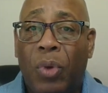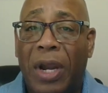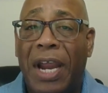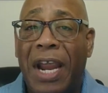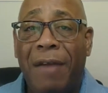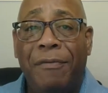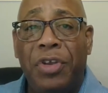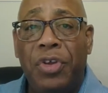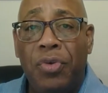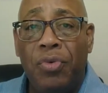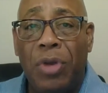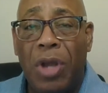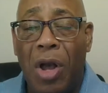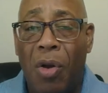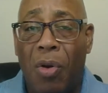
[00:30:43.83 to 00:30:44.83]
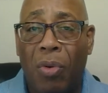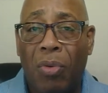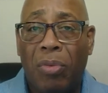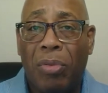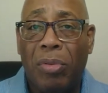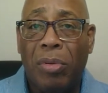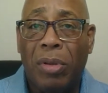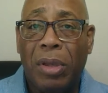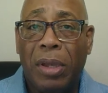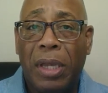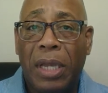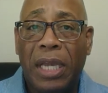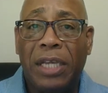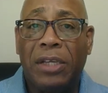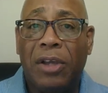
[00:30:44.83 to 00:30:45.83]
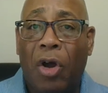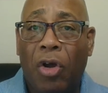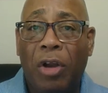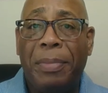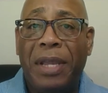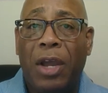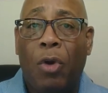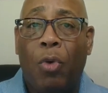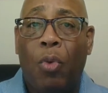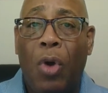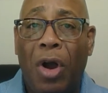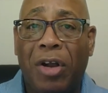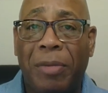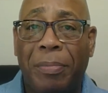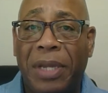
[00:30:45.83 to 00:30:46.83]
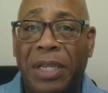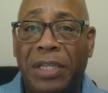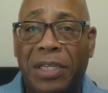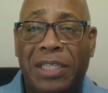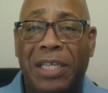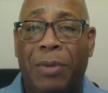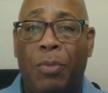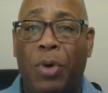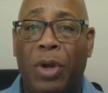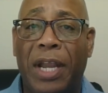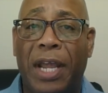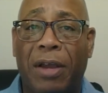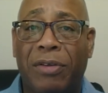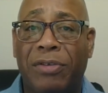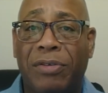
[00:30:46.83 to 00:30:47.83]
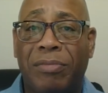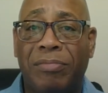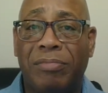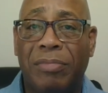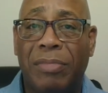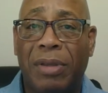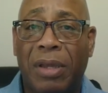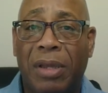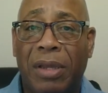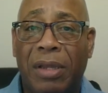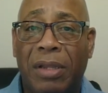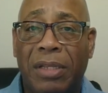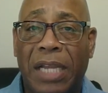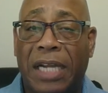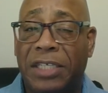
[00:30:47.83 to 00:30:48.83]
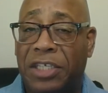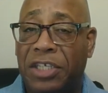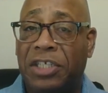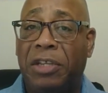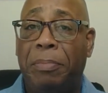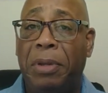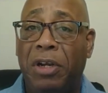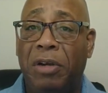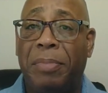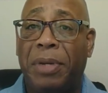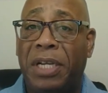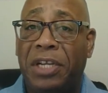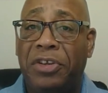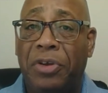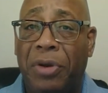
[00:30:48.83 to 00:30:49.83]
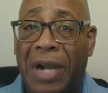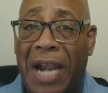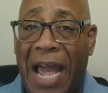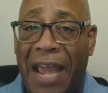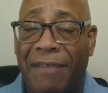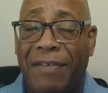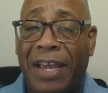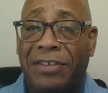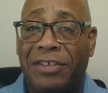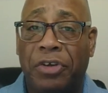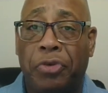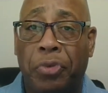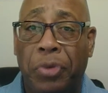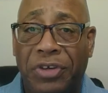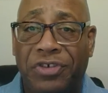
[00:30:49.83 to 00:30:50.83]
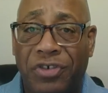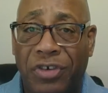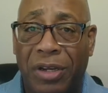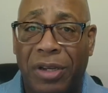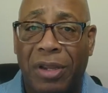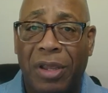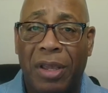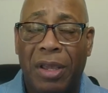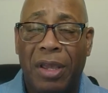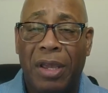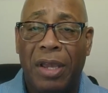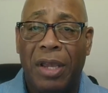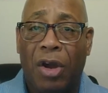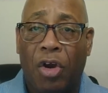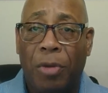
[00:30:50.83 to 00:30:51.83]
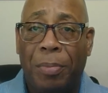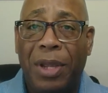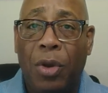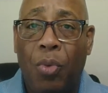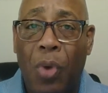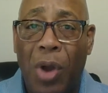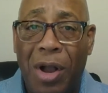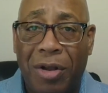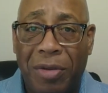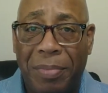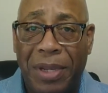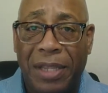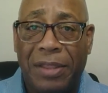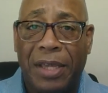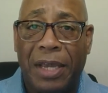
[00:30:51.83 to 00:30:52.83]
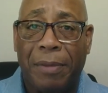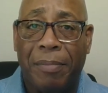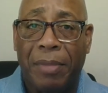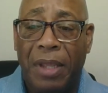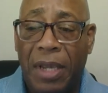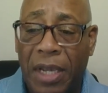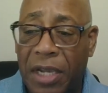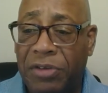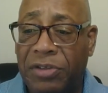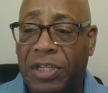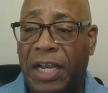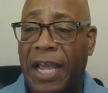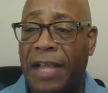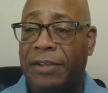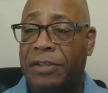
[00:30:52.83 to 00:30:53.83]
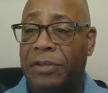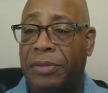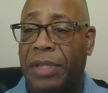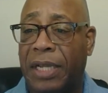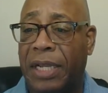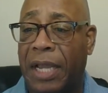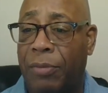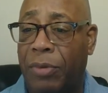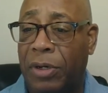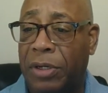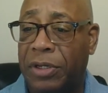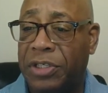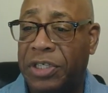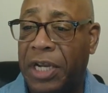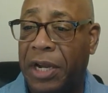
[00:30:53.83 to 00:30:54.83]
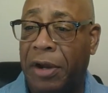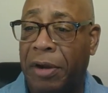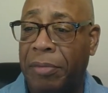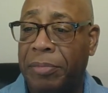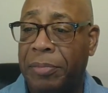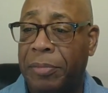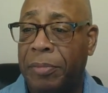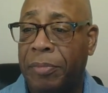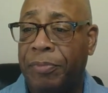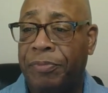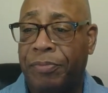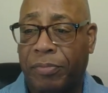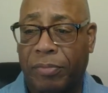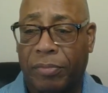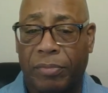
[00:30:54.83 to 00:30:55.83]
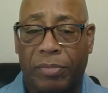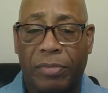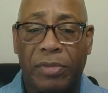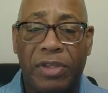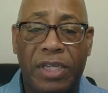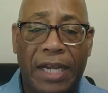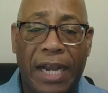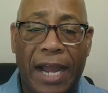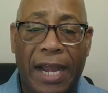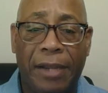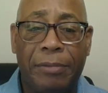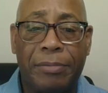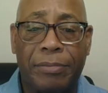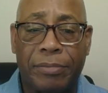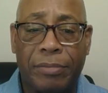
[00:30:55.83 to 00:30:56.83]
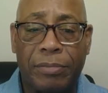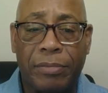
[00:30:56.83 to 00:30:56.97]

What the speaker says: wherever you go, it ought to be a welcoming to someone else, not just a building, but in your life as a Christian. Ought to be a welcoming thing. Here's the last little thing I want to share tonight